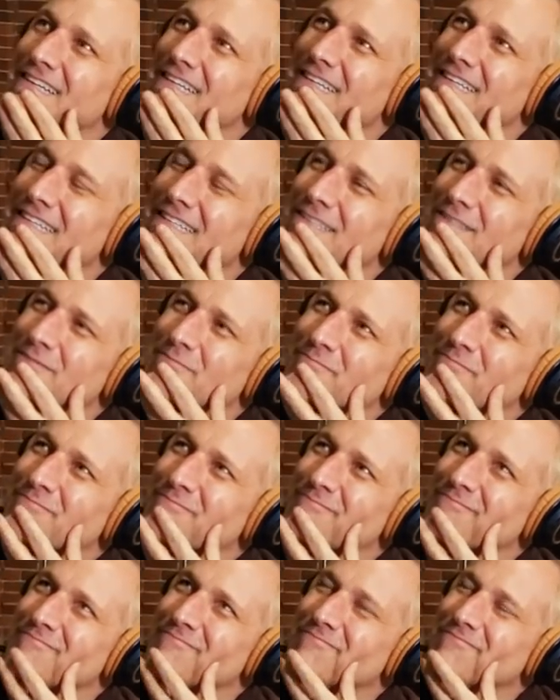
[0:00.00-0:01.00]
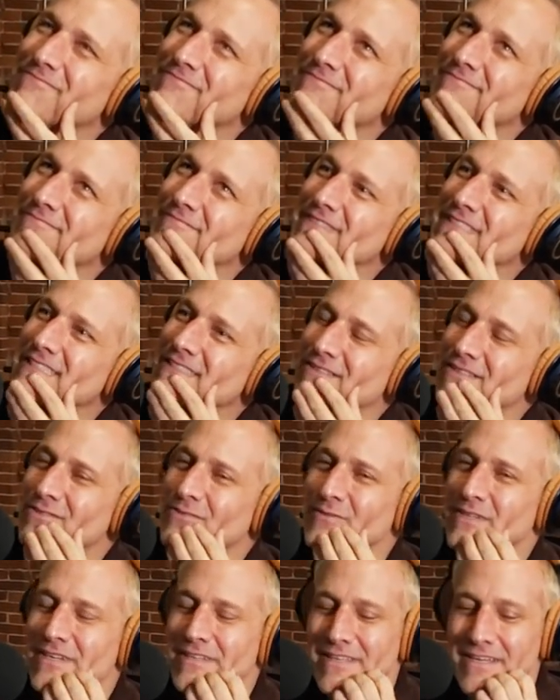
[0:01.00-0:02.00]
I don't
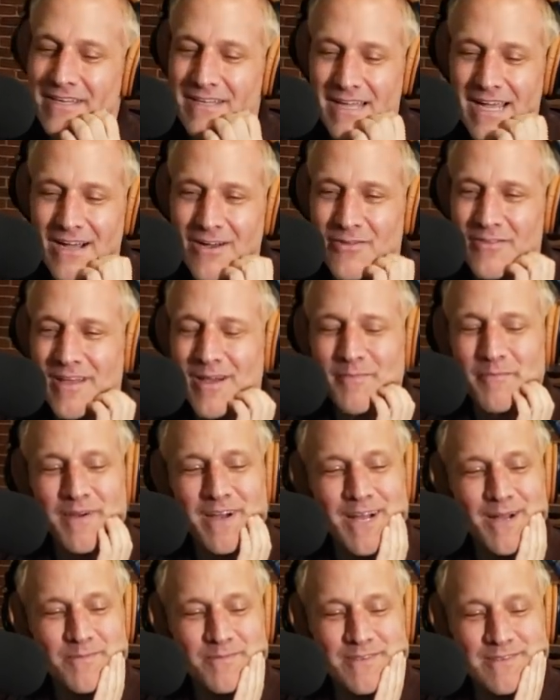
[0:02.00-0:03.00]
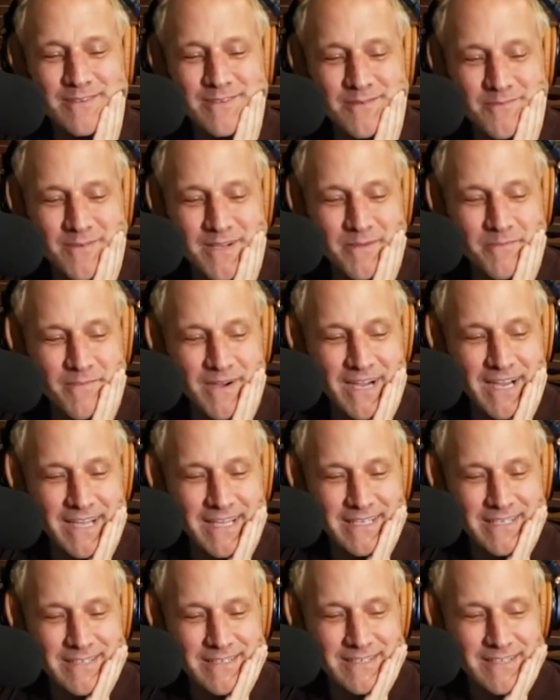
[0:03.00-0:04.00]
know how that popped into my mind.